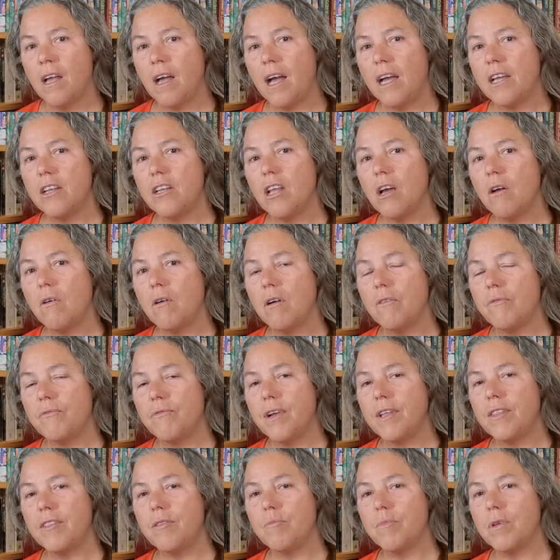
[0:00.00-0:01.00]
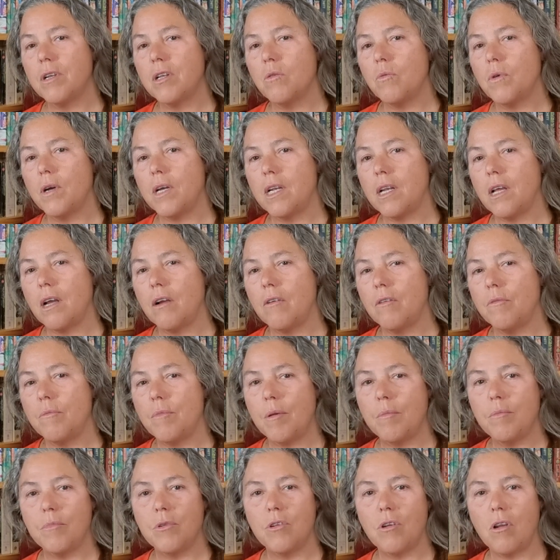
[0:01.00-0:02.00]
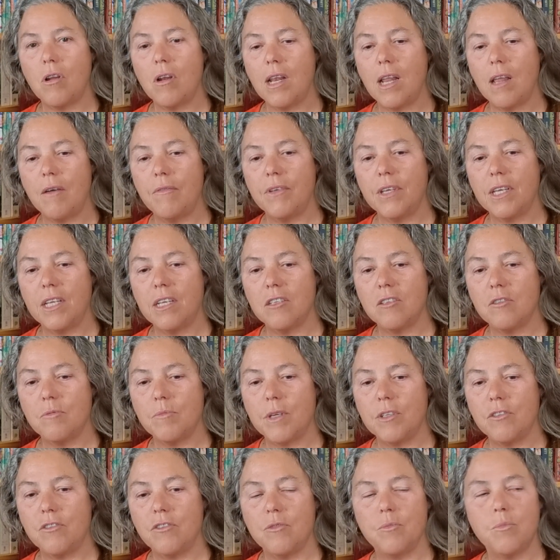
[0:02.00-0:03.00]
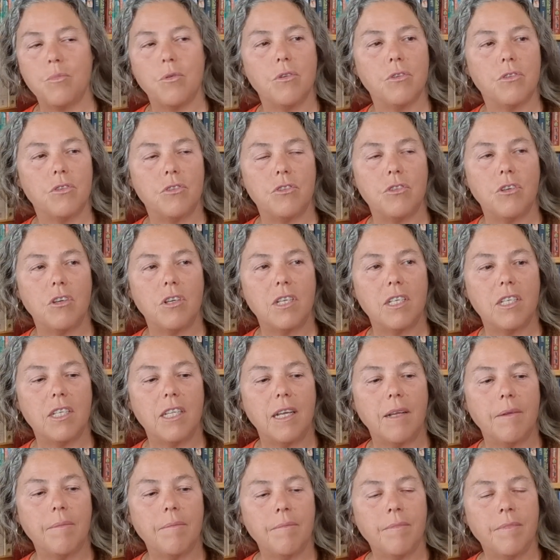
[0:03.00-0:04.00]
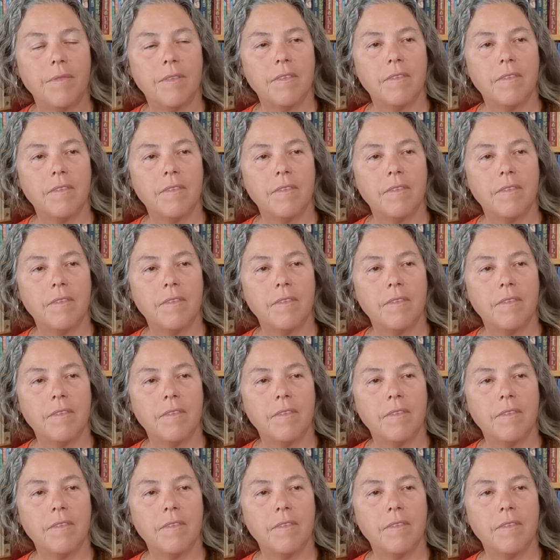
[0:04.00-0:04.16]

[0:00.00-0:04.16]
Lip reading: I know I've read the middle one. I remember not loving it as much as Port Eternity.